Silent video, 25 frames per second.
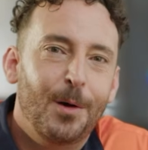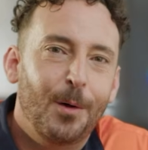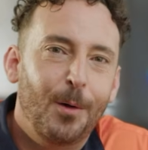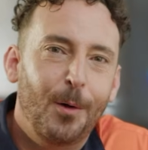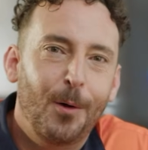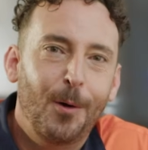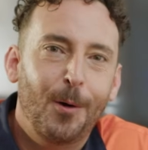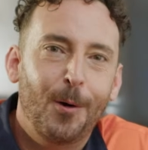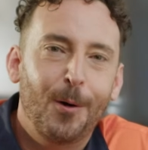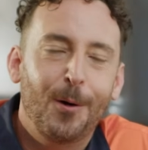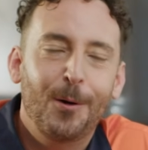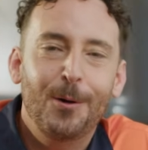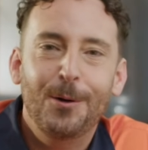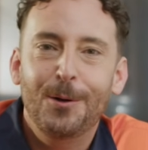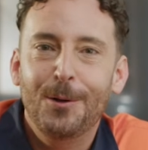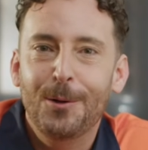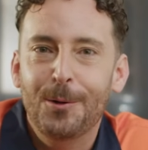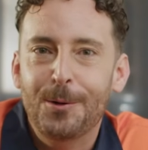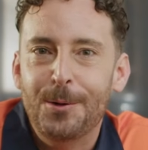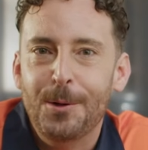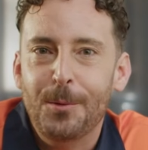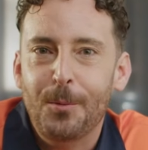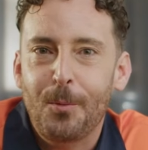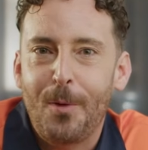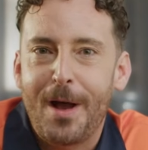Or
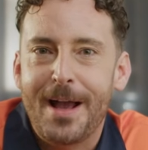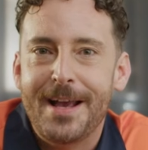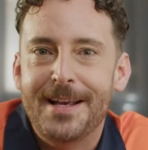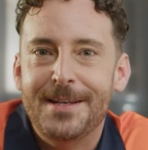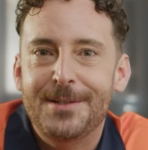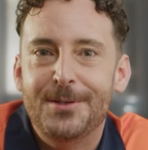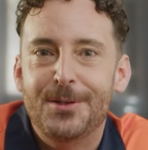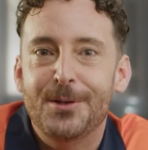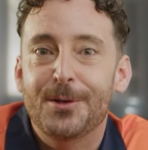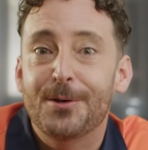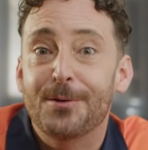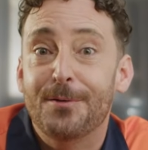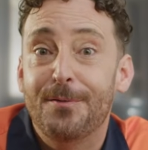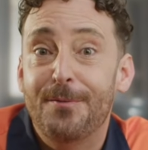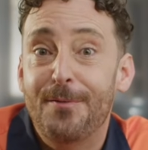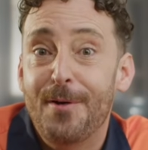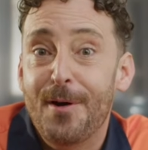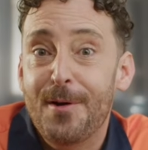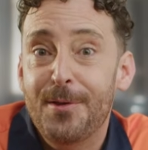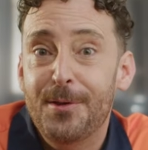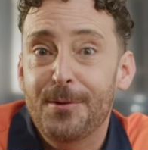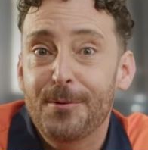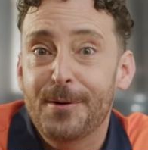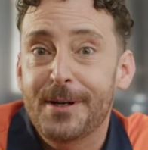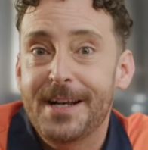look at ways you could
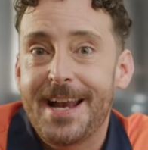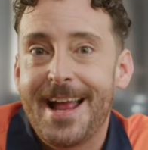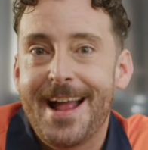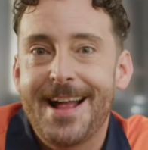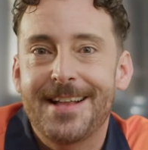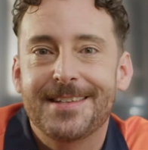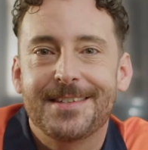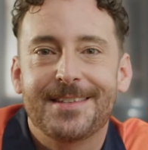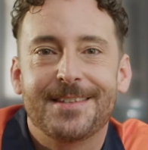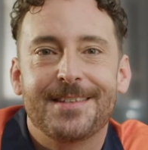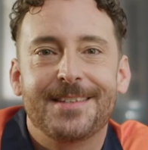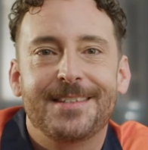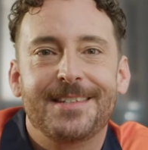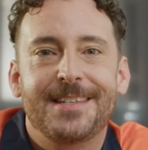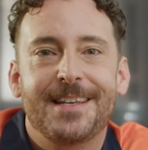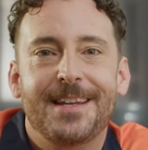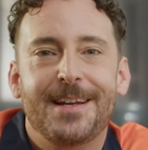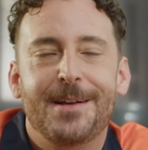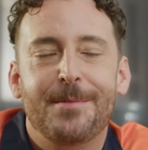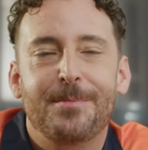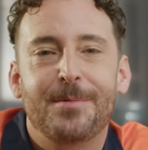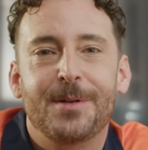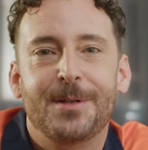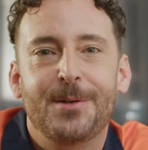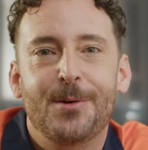further enhance the
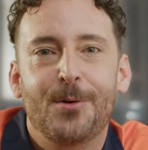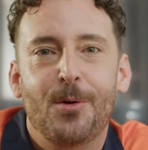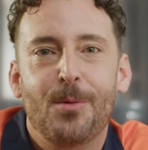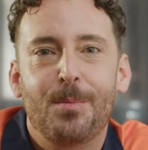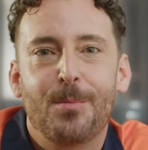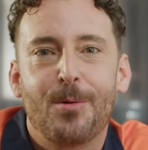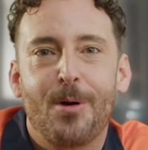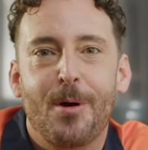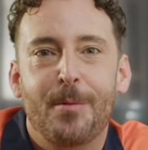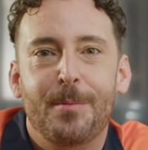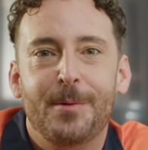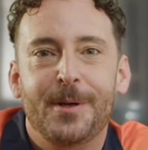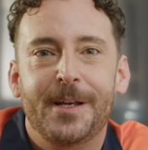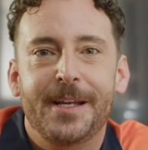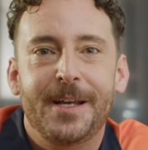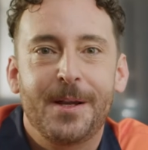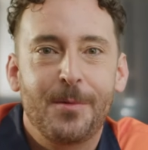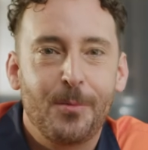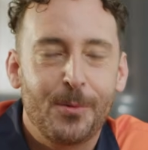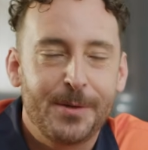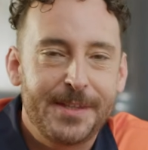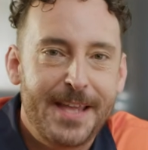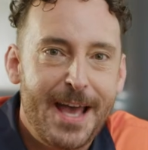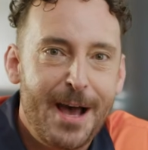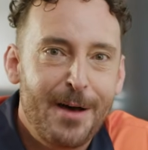setup at your property
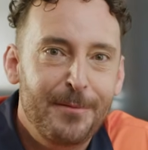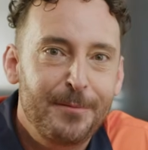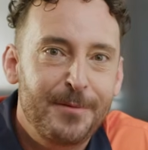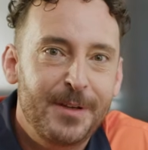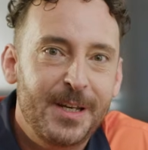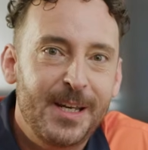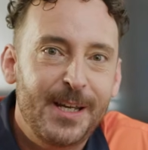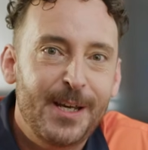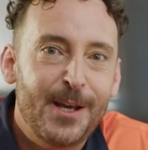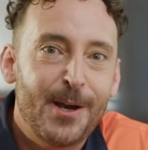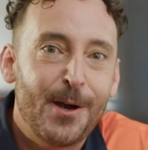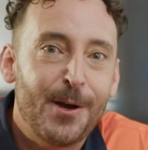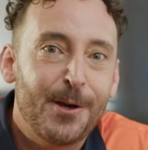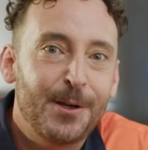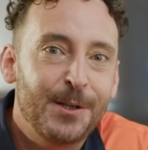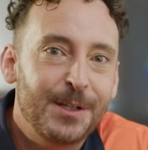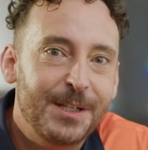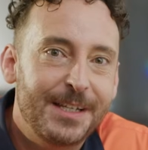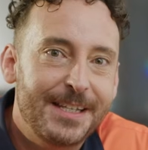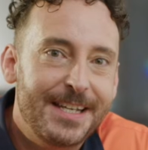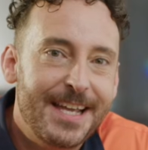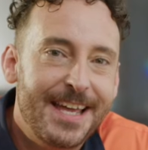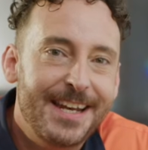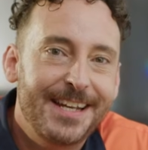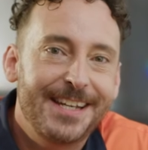with our video,
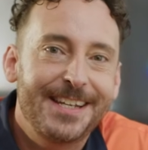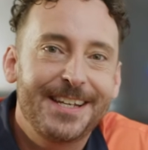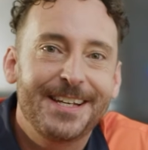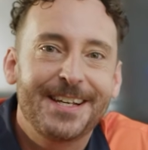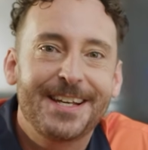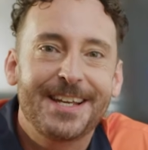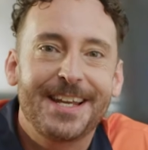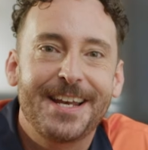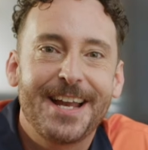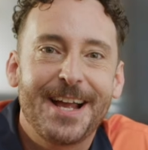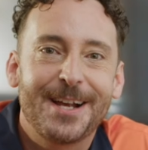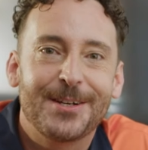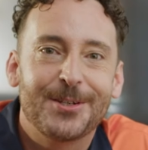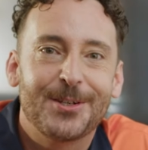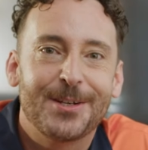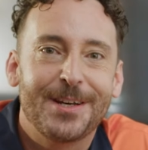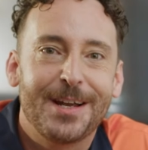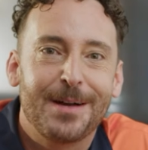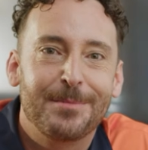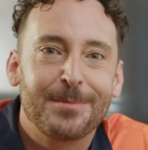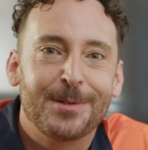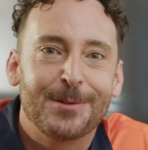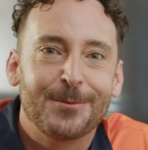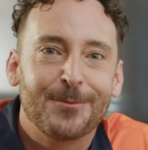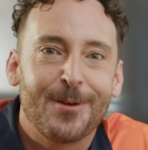getting your connection
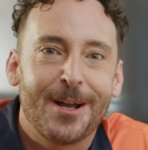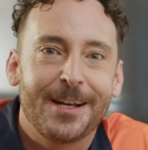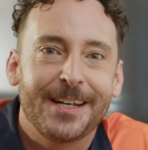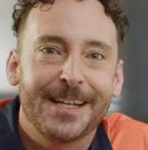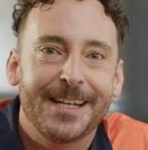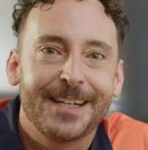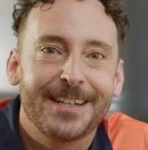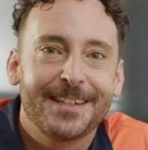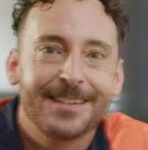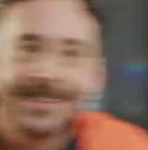up and running.